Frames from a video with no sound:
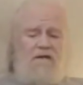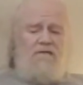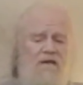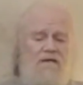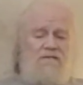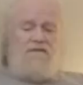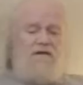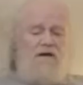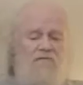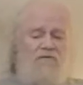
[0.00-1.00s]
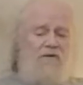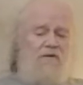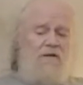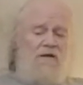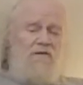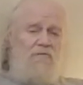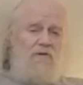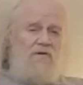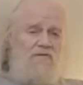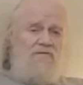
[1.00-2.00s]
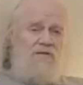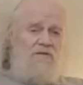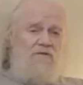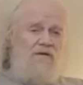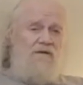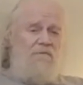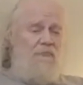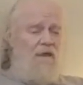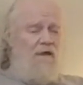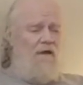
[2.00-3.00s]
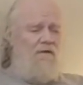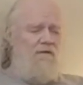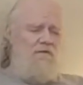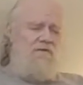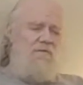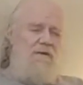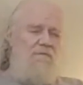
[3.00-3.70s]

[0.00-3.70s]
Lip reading: like I said, frontline workers, they go in and, there's people